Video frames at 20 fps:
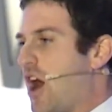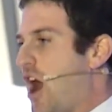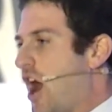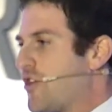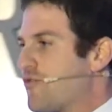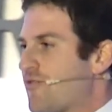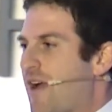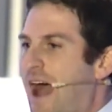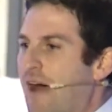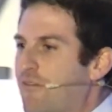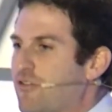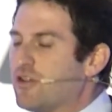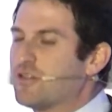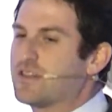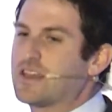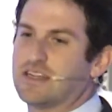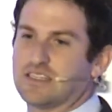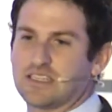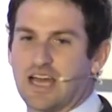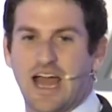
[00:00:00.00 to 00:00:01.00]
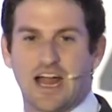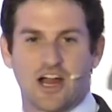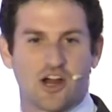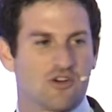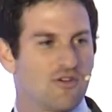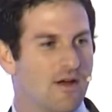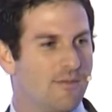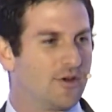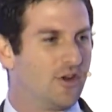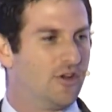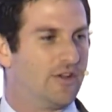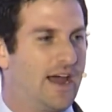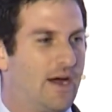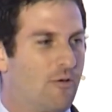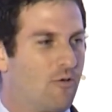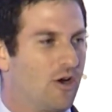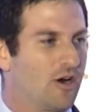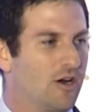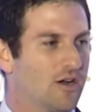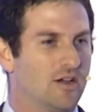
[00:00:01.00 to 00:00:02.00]
unravel the entire criminal
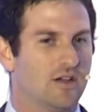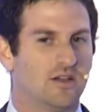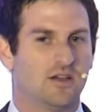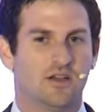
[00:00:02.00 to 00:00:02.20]
network.